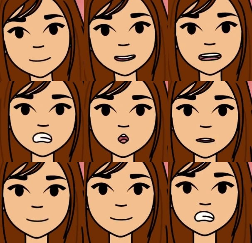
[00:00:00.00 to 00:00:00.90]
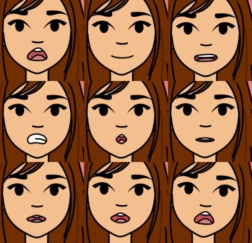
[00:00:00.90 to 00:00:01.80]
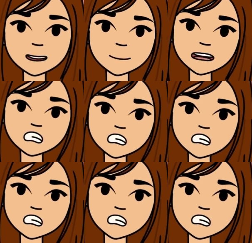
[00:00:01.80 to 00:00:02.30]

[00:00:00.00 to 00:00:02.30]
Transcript: but I think Chuck and I can handle